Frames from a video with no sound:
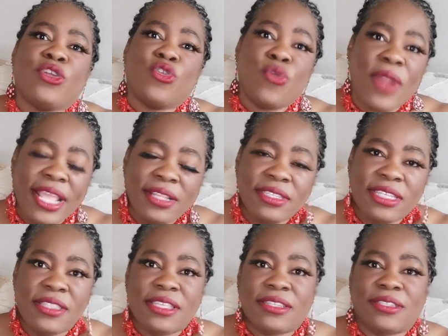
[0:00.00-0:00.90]

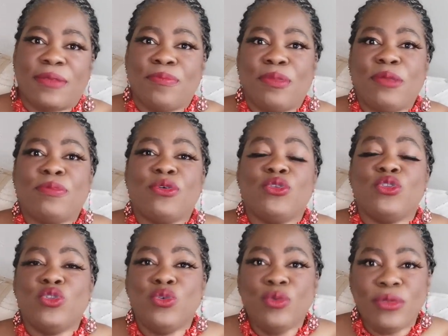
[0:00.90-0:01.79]
Granted that some people
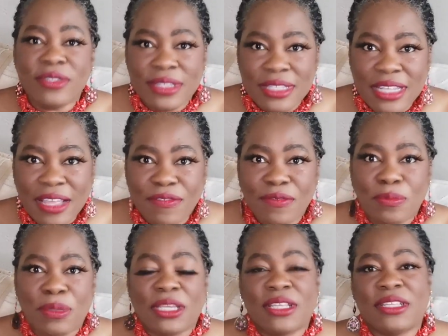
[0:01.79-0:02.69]
lose
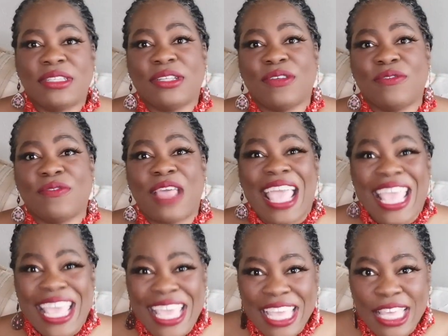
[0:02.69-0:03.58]
stuff because of
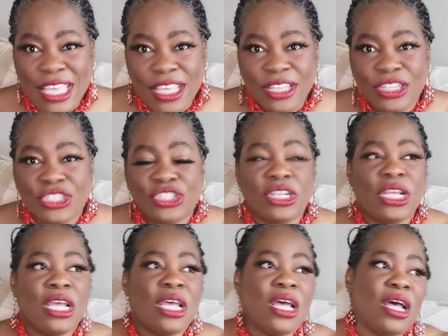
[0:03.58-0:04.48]
age,
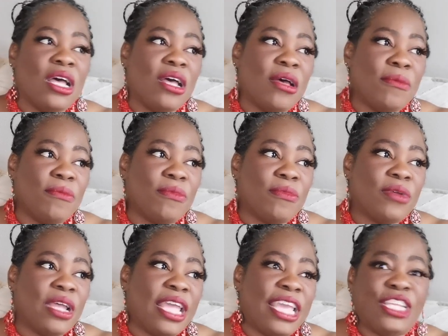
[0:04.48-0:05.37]

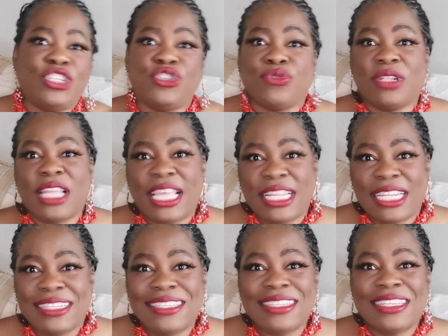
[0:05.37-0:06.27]

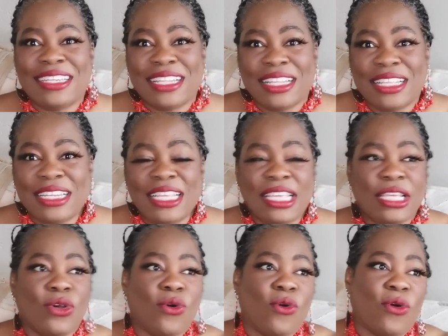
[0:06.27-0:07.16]
age-related
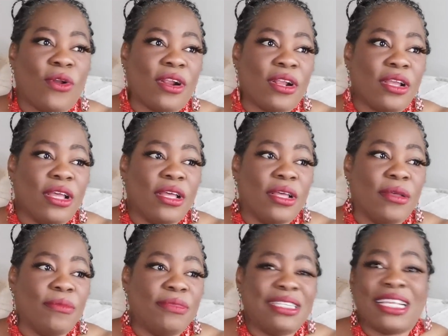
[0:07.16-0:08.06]
senility
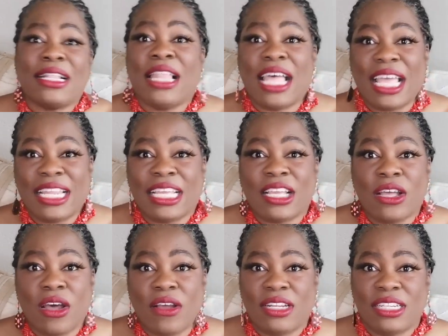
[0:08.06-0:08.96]
or decline in
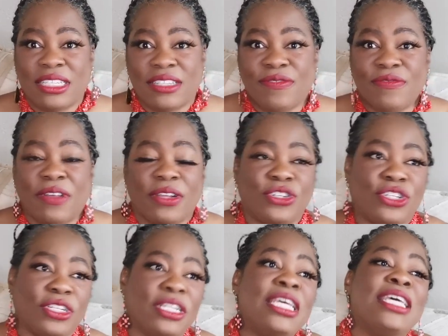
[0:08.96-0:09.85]
cognitive
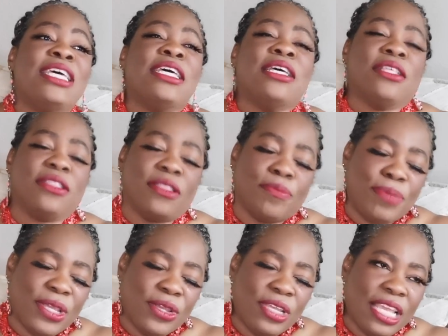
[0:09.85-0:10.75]
function. The
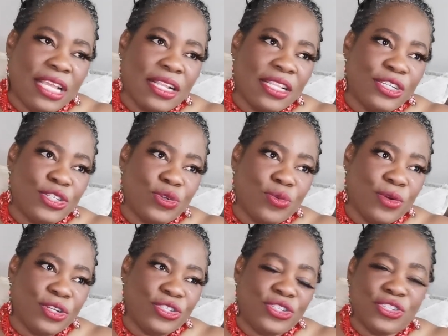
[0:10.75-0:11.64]
big English
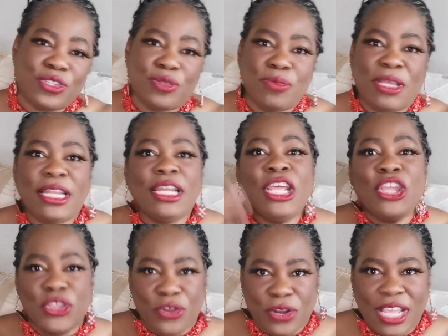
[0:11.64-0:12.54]
words just mean
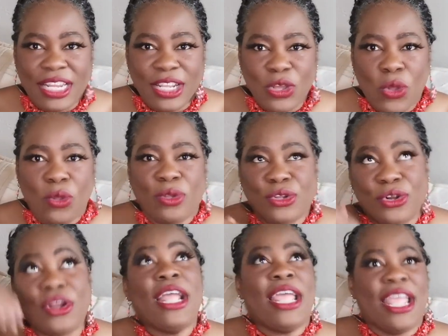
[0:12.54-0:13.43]
you're getting
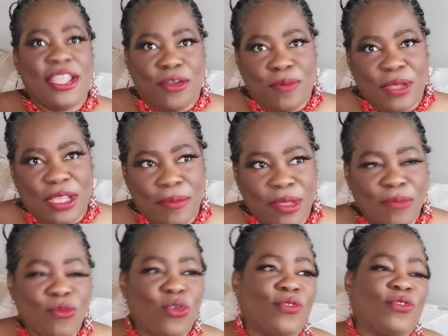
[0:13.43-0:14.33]
older and you're
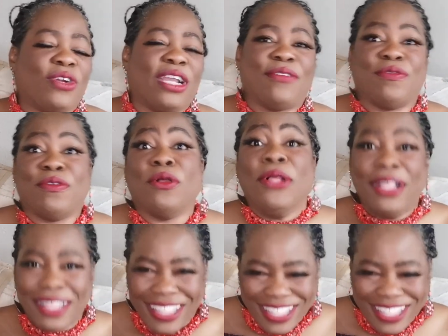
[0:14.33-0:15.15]
becoming more forgetful.